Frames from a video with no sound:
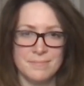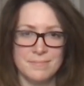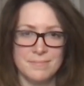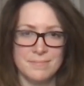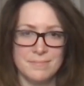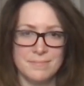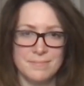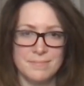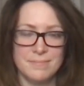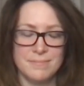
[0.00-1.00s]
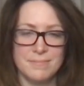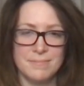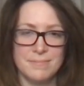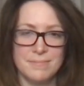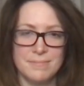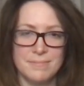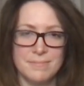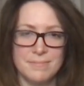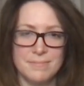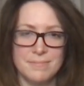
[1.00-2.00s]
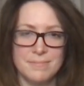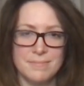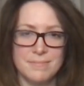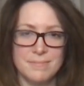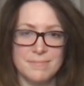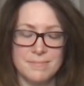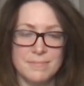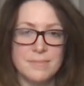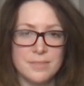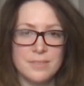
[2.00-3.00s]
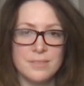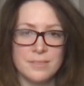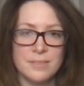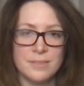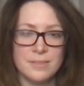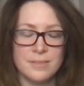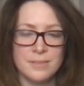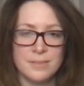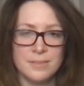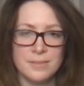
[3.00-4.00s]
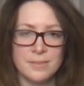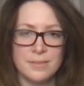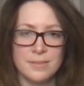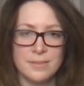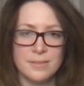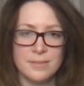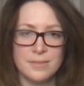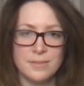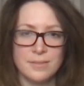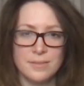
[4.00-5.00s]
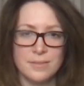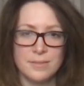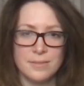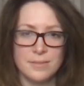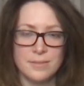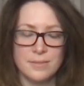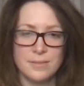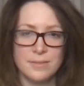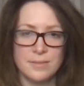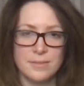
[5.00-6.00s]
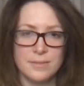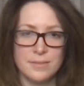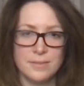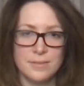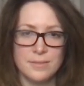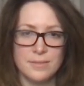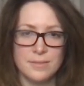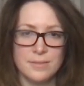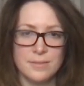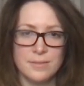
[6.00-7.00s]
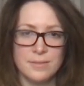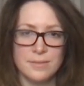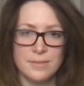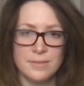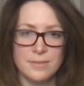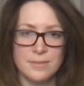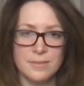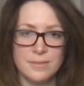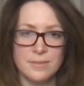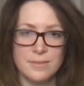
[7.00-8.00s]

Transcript: This person isn't speaking.